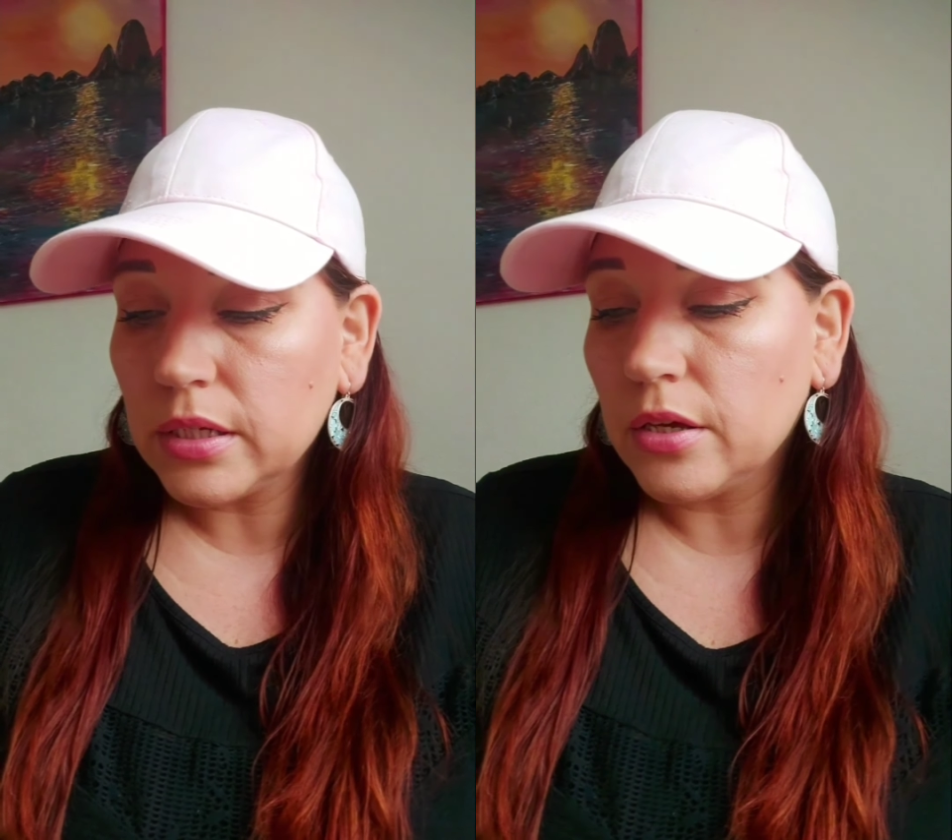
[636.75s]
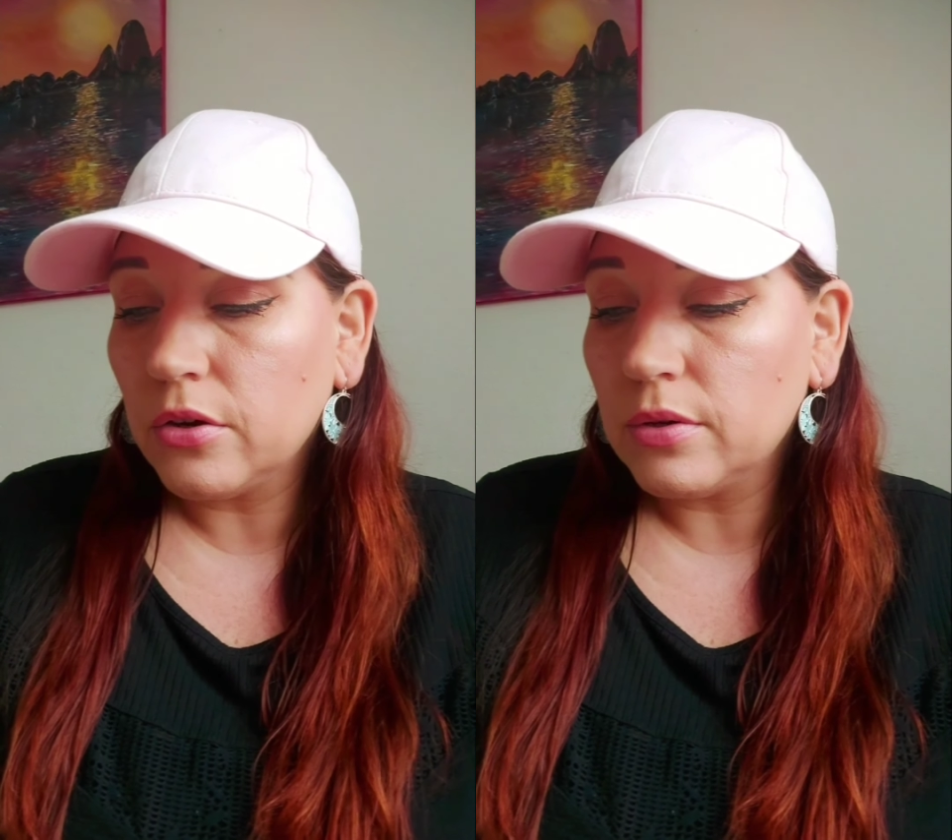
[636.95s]

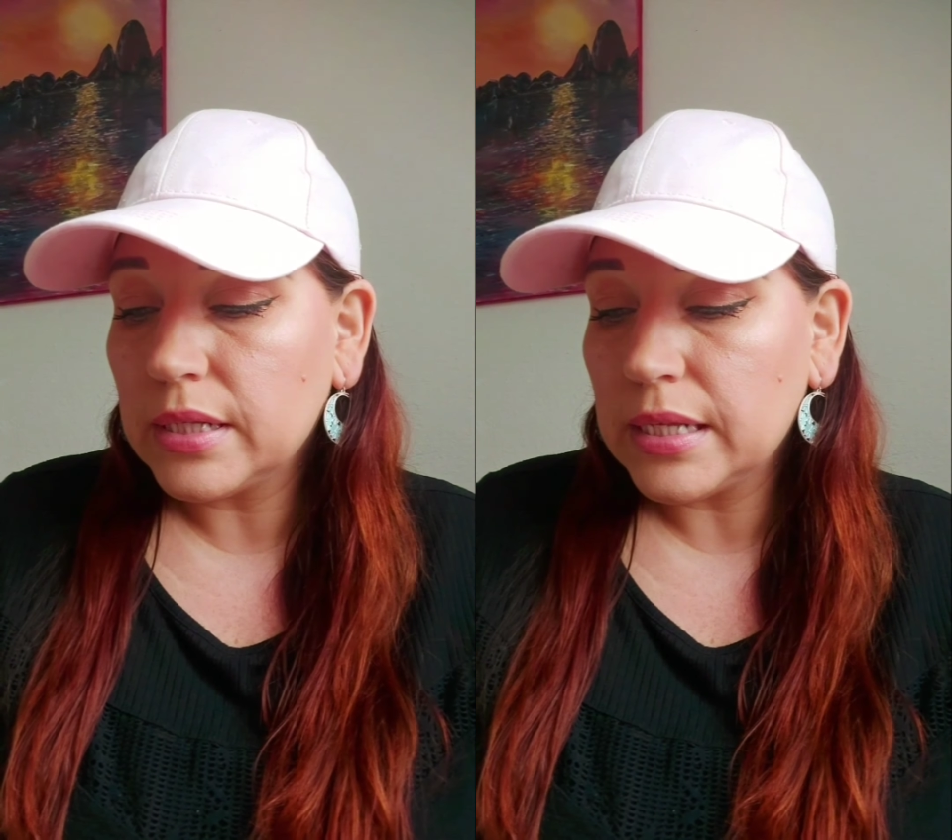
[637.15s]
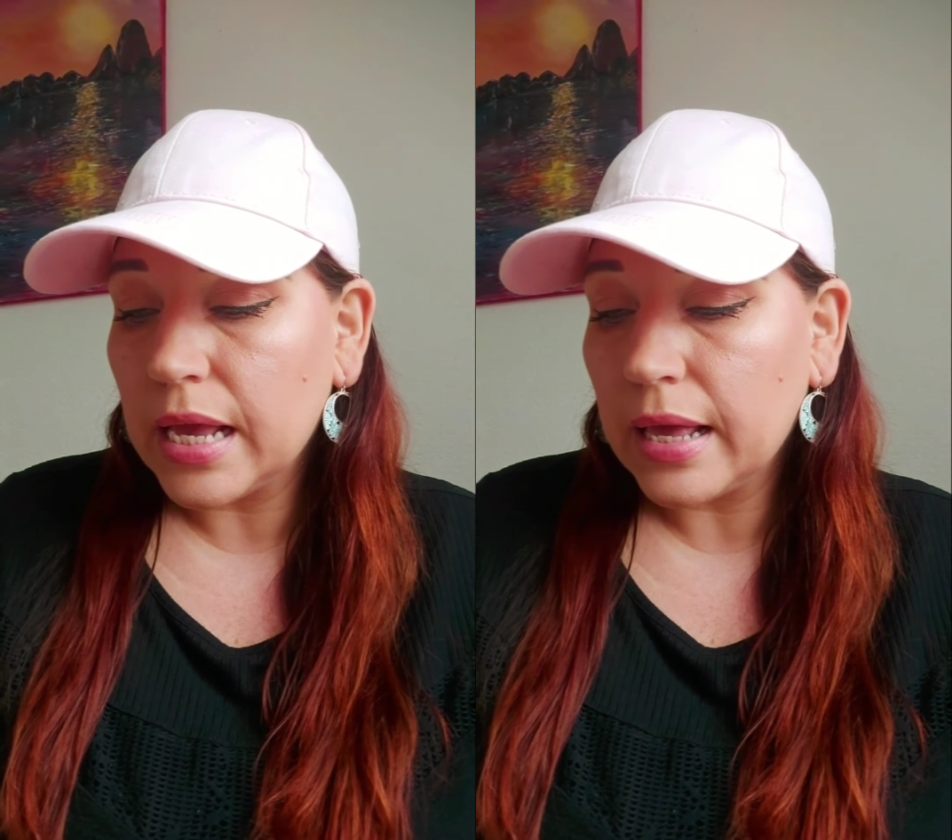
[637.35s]
to
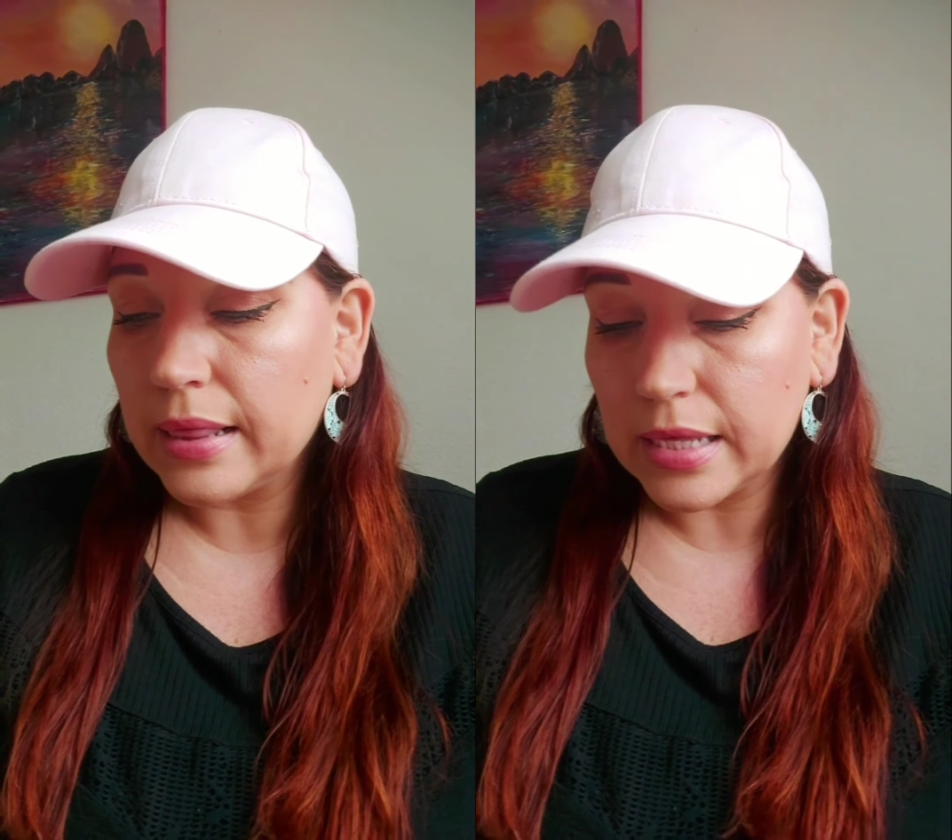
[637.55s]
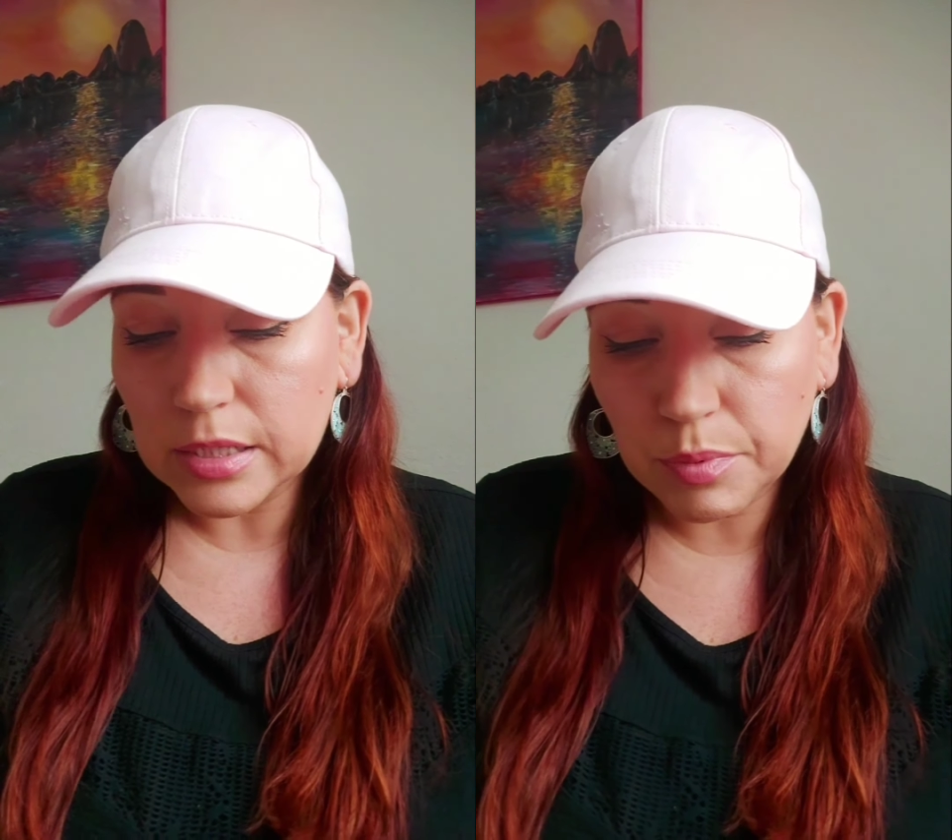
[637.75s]

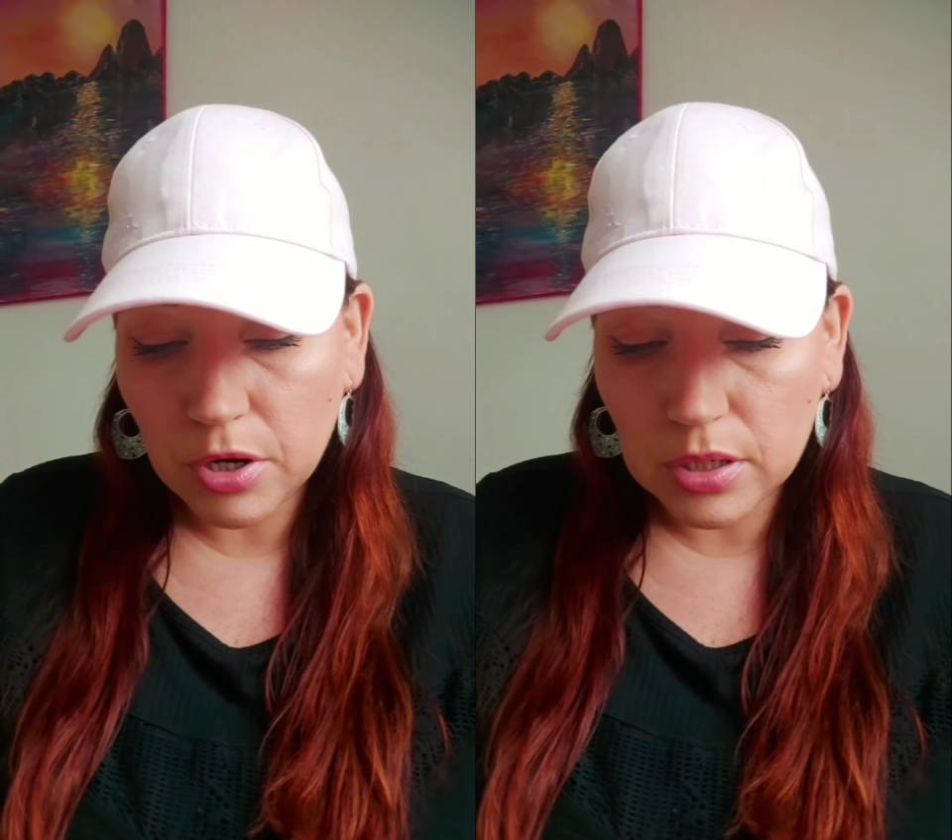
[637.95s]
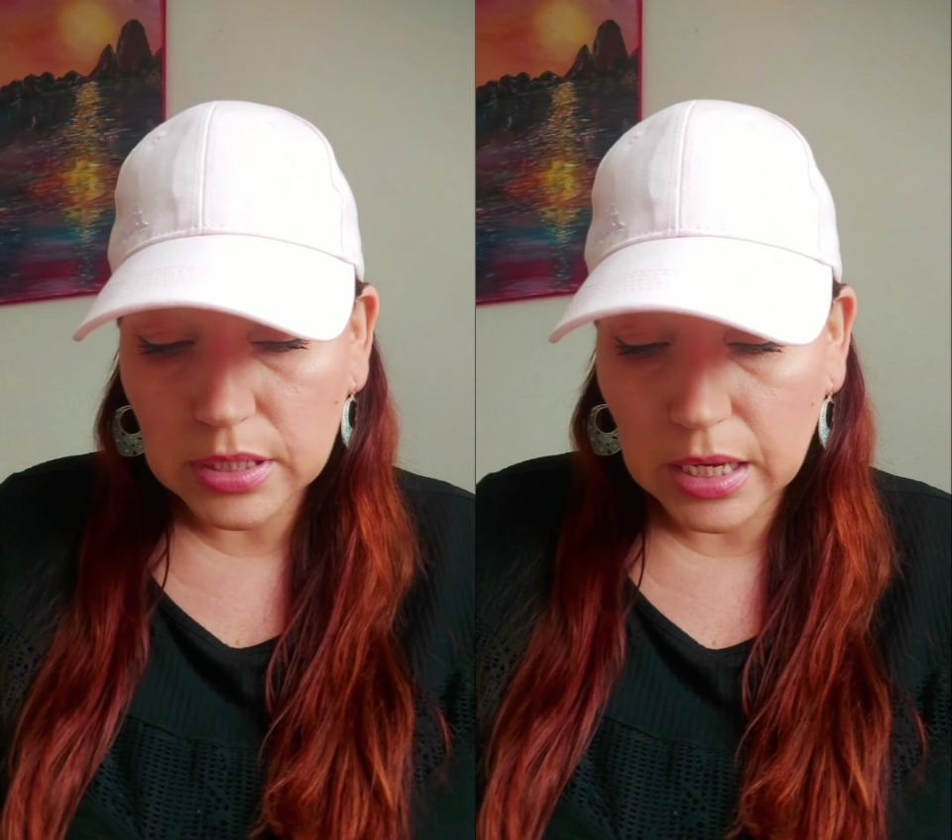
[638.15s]
seeing this
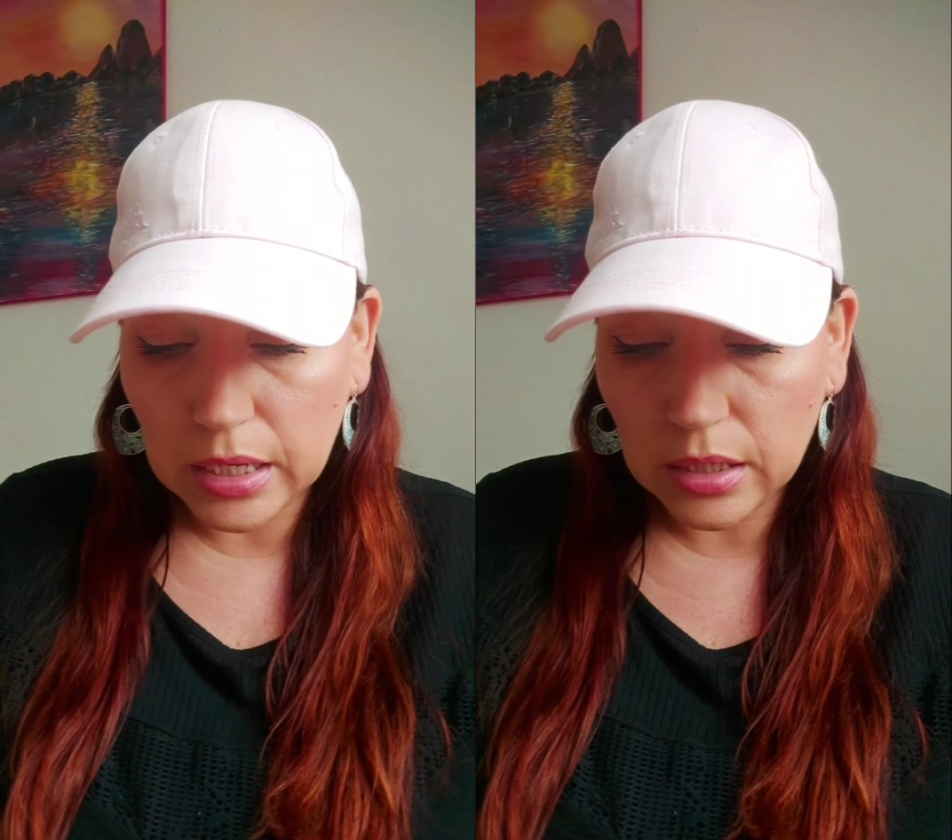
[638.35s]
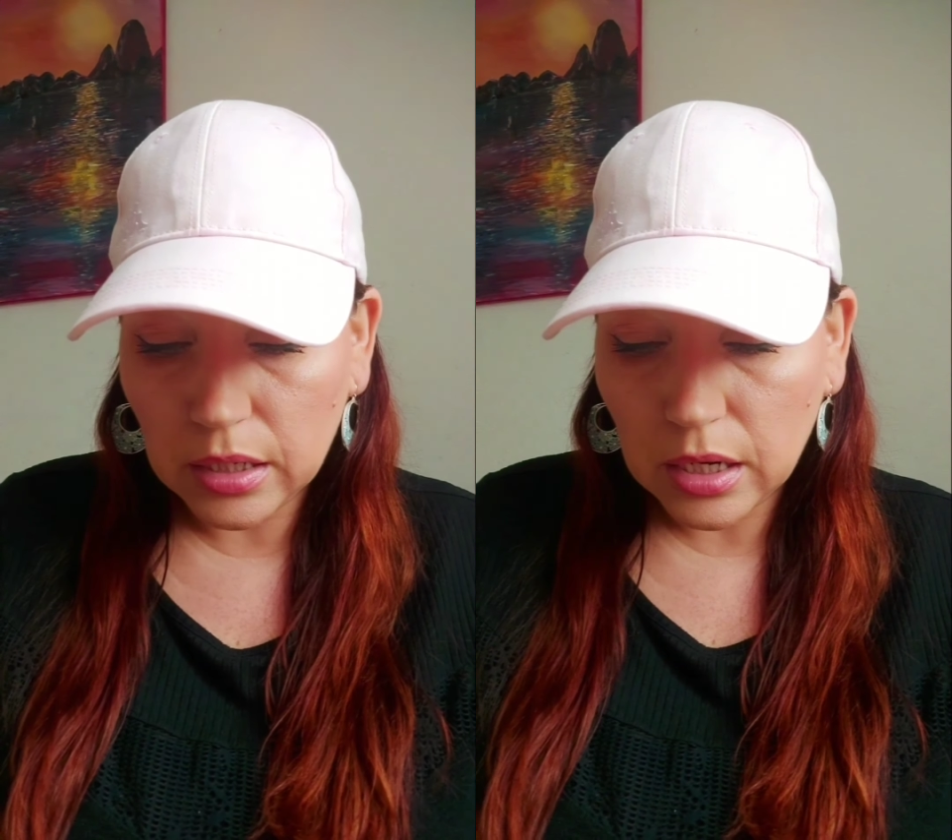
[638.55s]

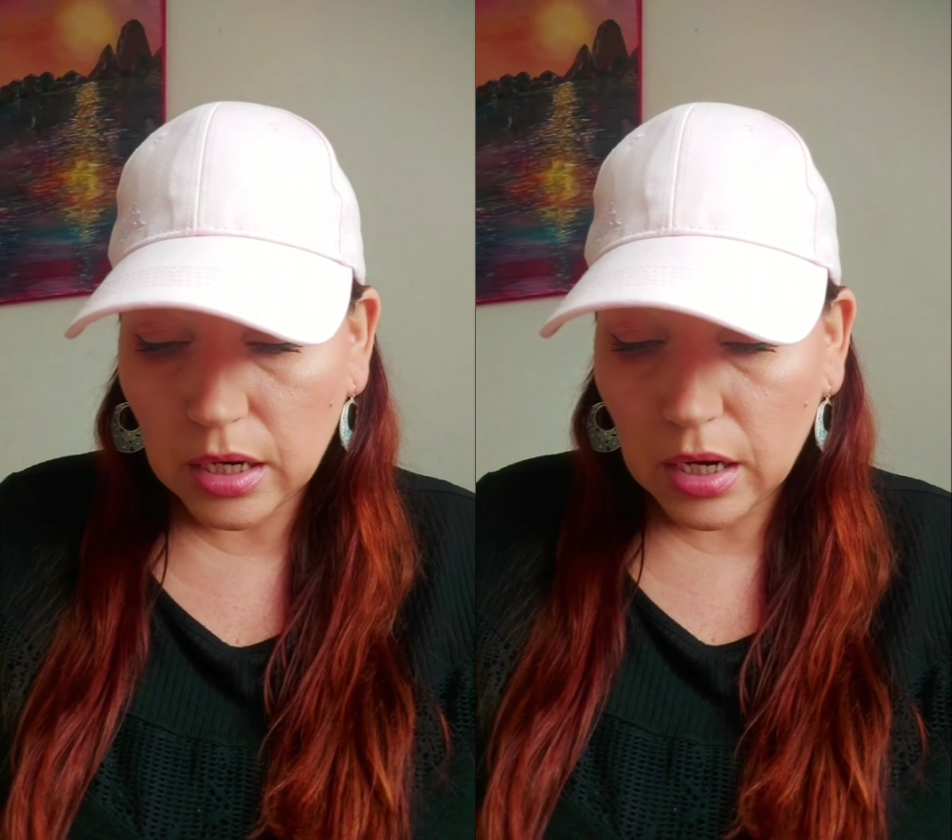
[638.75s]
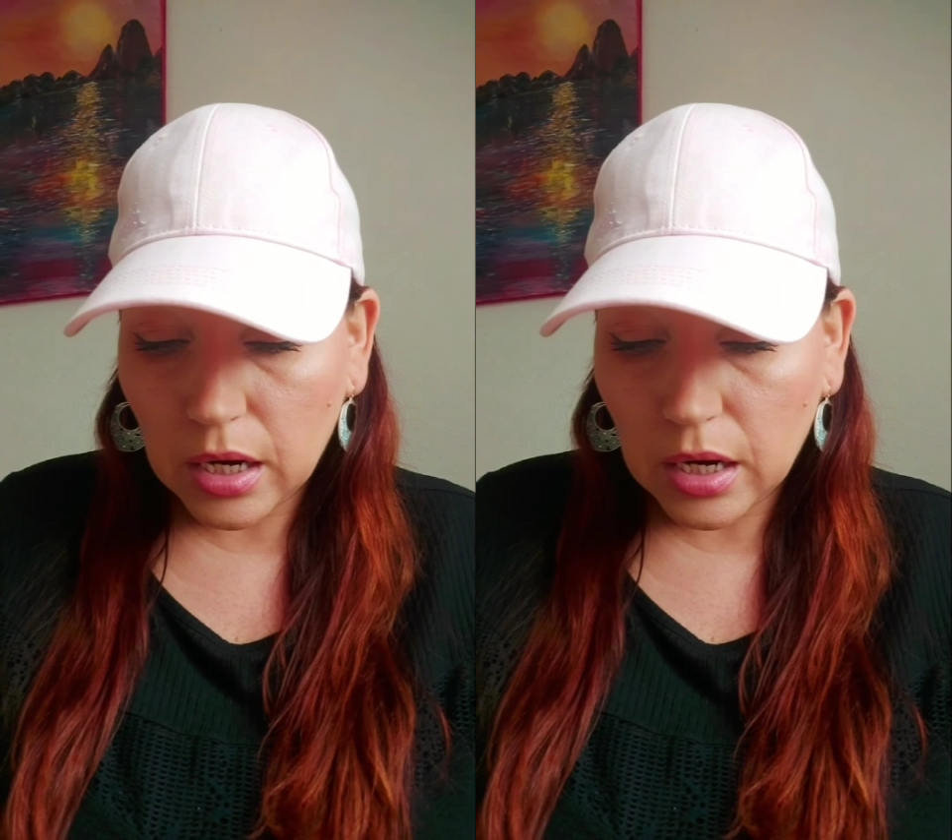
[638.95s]
person.